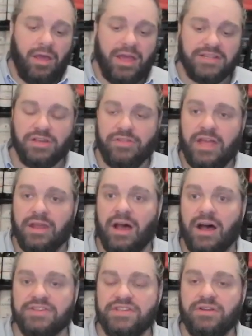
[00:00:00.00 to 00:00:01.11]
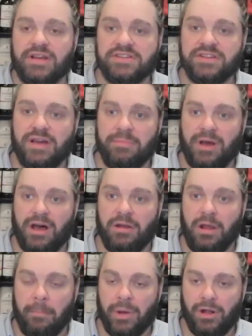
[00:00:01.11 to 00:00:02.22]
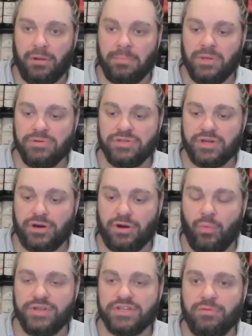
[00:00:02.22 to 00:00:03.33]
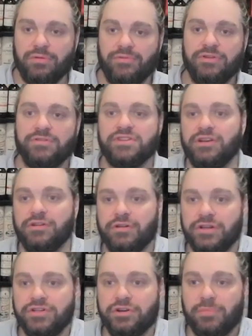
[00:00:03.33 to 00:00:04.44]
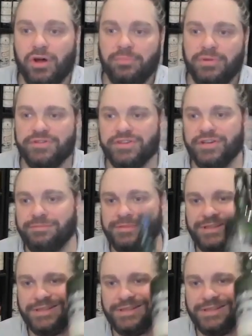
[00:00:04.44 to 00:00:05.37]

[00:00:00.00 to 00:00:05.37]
Until then, I'll see you next time on Malt Muser Whiskey Reviews. Here is your Malt Musing.